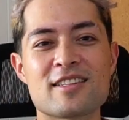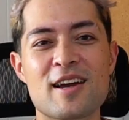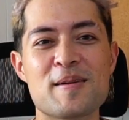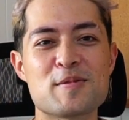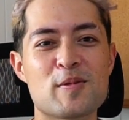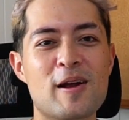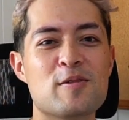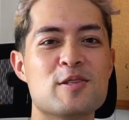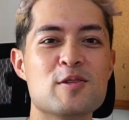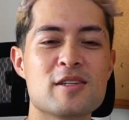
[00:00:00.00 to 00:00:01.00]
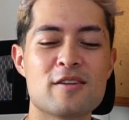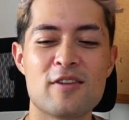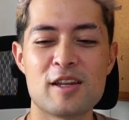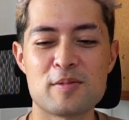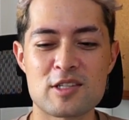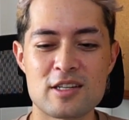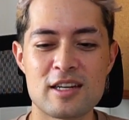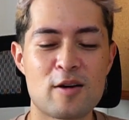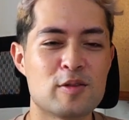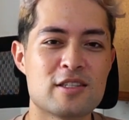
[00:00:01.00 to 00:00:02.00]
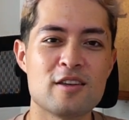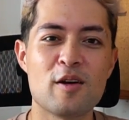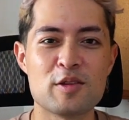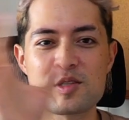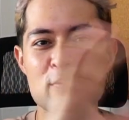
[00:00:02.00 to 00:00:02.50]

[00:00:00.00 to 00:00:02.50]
times when I was using a vending machine, I would see all these